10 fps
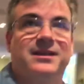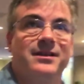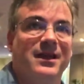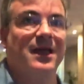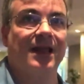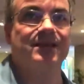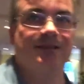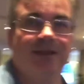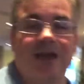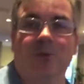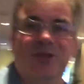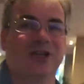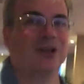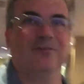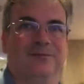it. I, I wish I
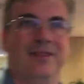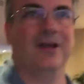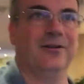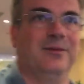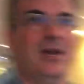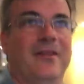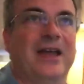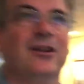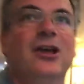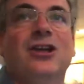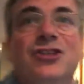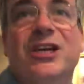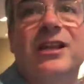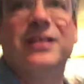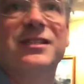could have been there to be on that
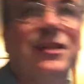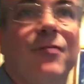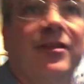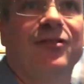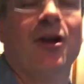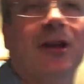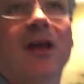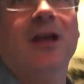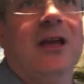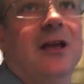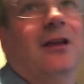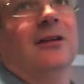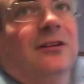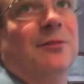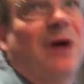Chicken of the Sea restaurant
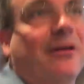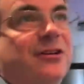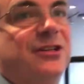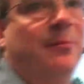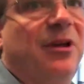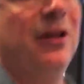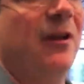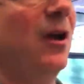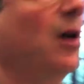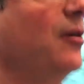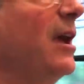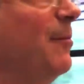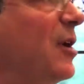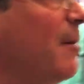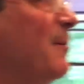pirate ship. Okay,
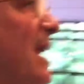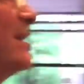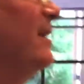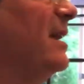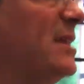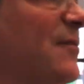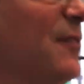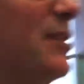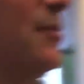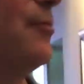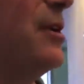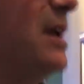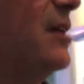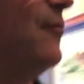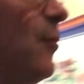coming back to
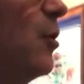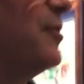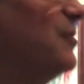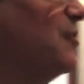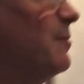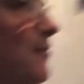1953 and 4, these are some